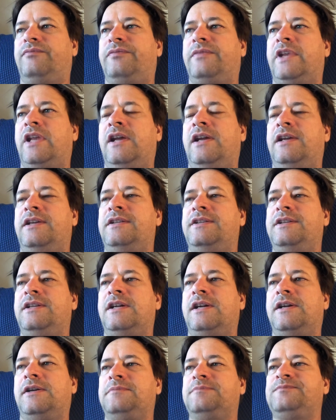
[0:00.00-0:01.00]
and
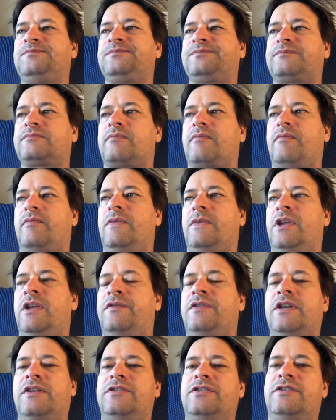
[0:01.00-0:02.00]

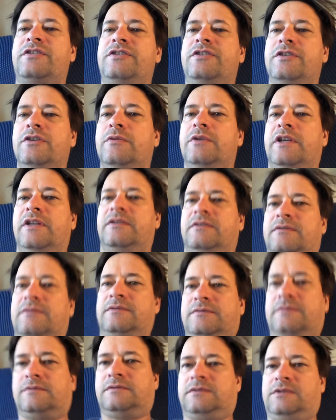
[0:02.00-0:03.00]
then just do it,
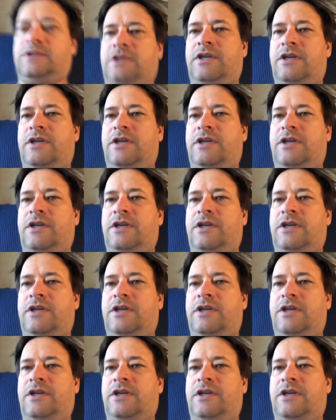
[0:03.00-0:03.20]
you